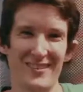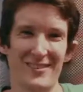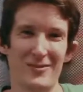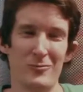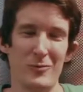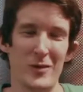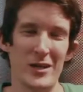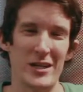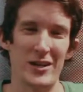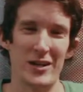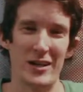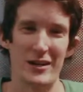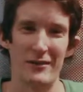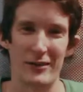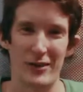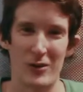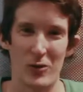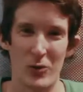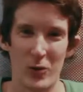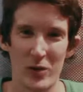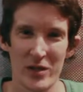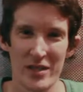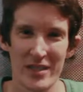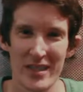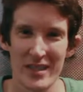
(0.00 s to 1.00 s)
We don't have a
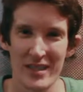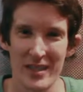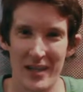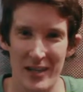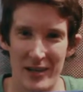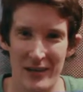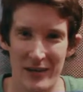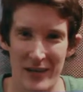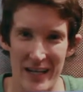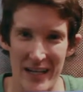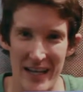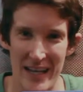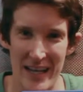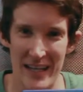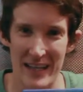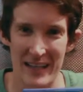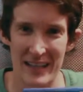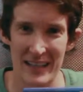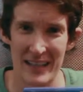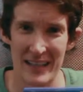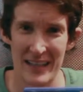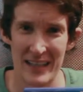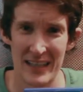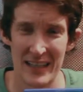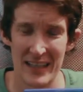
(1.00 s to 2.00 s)
course designer in here,
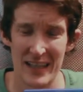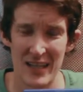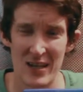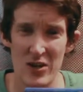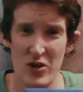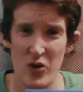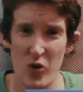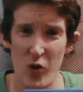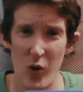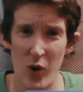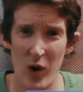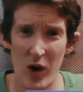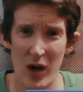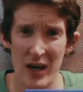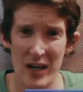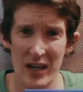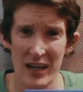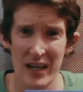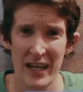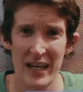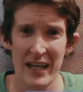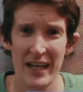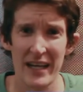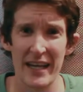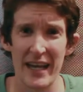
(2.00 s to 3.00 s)
nor
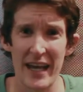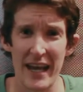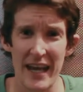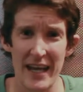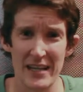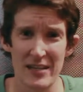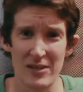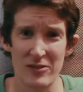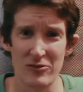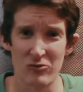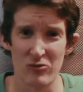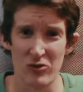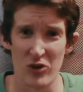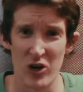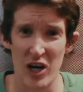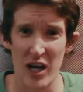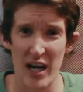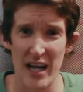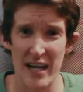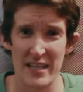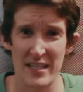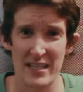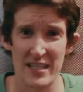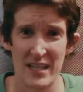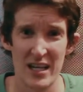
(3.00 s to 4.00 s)
can you
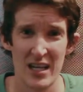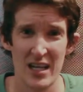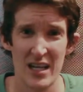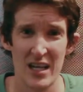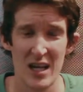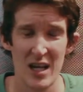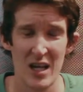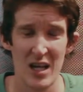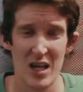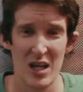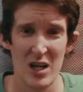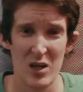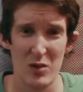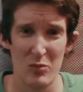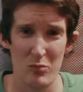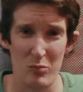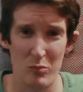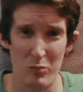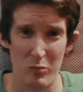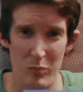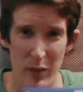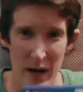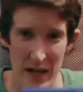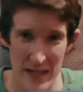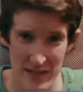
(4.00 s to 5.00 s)
ride
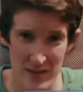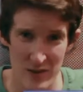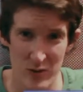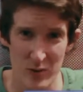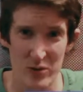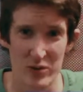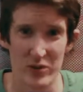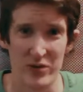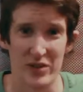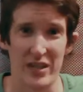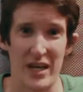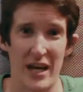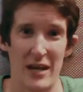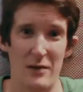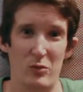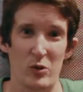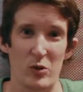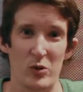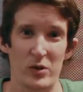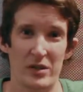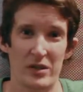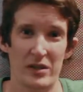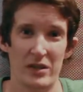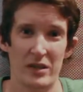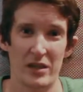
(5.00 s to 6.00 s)
bicycles or
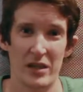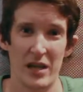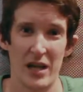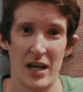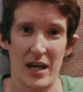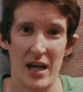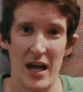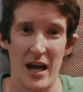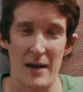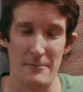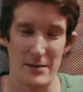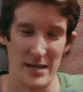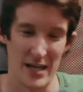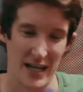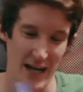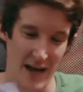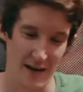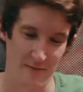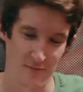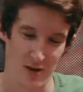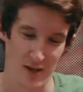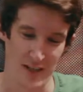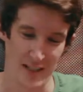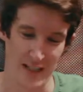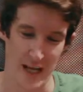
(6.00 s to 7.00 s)
skateboards. I mean, you can't
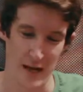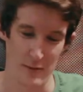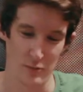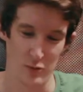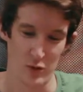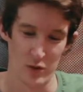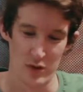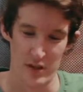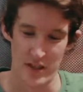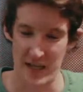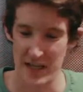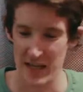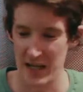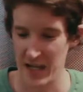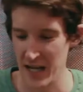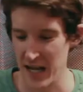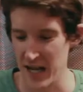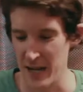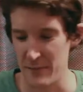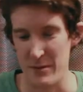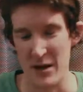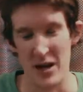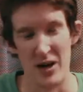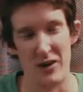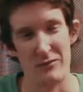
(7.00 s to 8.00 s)
ride skateboards
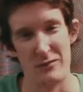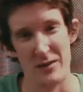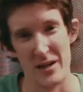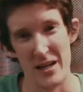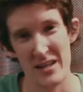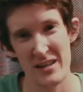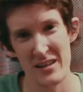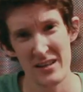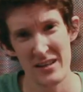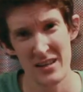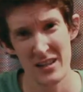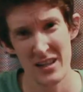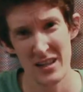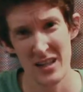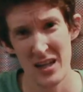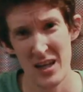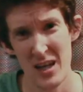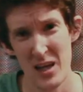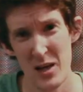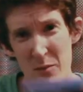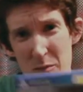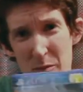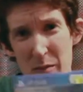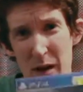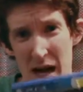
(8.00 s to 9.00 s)
in Matt Hoffman either,
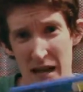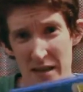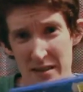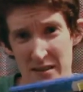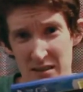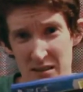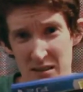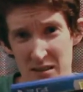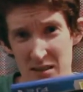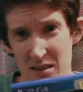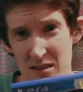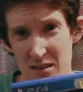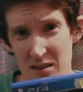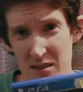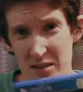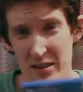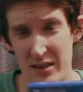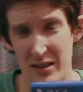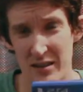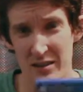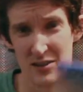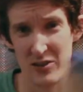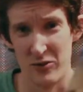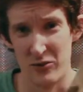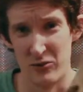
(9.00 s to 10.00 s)
but you
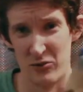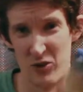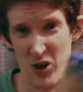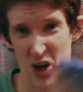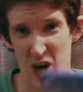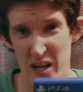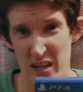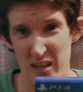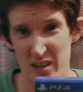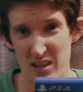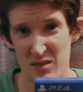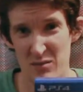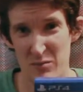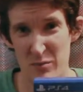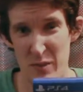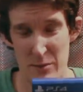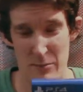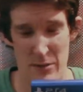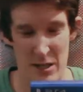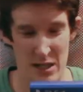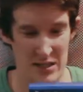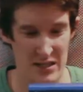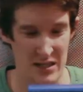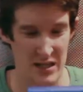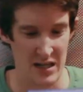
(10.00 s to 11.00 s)
can still ride
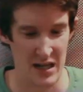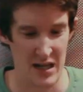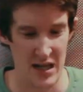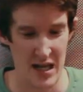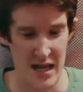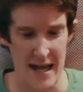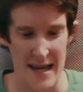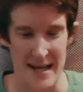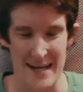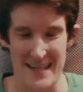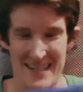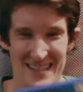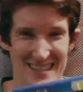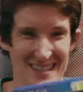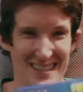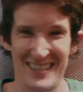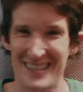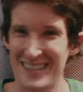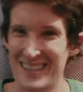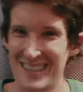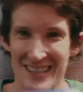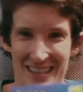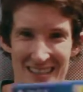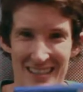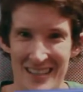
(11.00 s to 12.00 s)
BMX. And
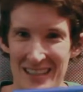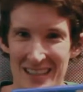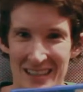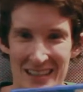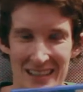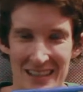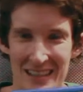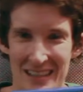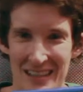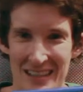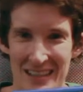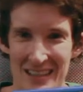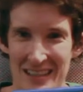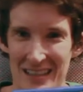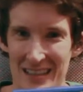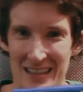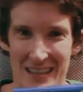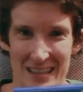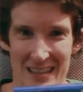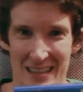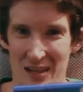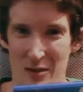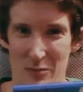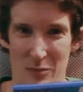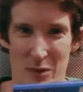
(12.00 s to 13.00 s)

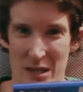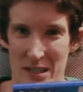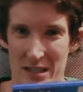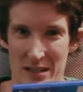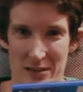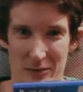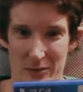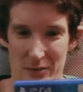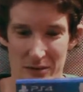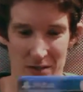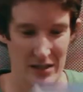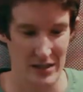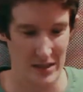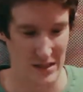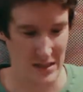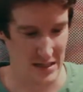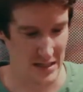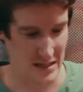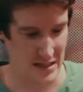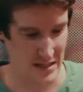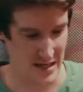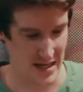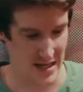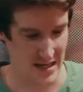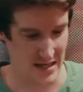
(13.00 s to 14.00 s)
there's no bicycles
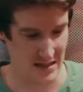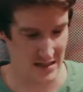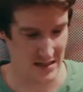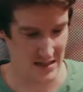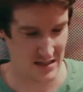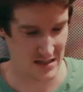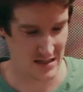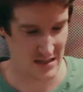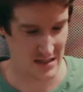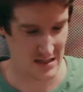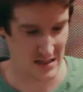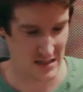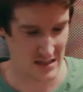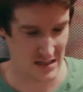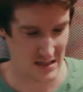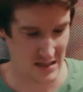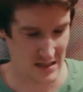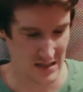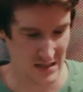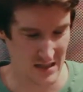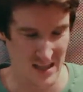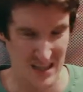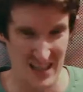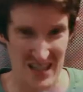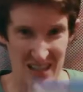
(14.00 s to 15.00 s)
in uh,
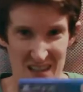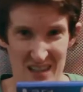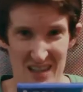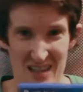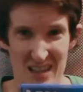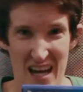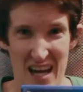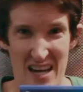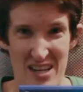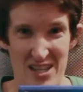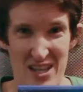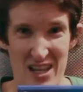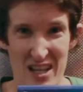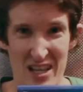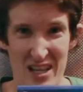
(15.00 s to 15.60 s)
ancient